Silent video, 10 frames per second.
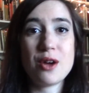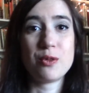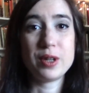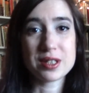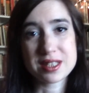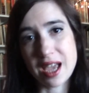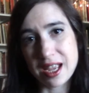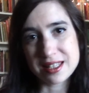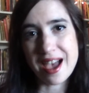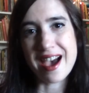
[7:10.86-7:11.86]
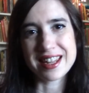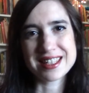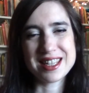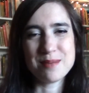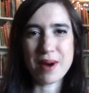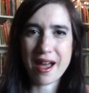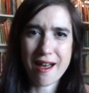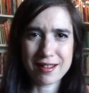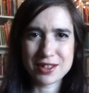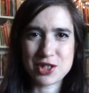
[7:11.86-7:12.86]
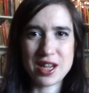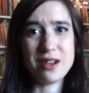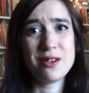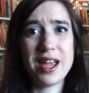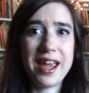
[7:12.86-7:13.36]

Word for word: Real Science Odyssey Biology